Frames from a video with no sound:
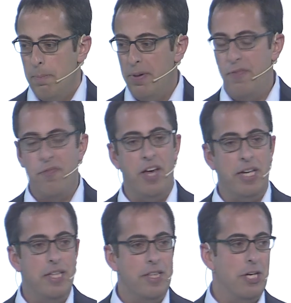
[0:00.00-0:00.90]

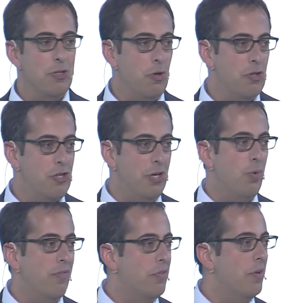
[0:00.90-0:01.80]
perfect the technology.
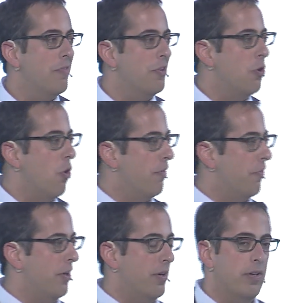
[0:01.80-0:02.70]
We've driven
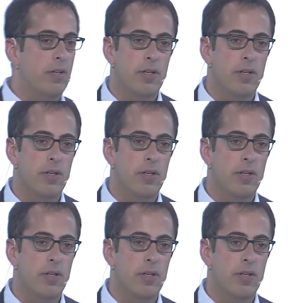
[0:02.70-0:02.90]
over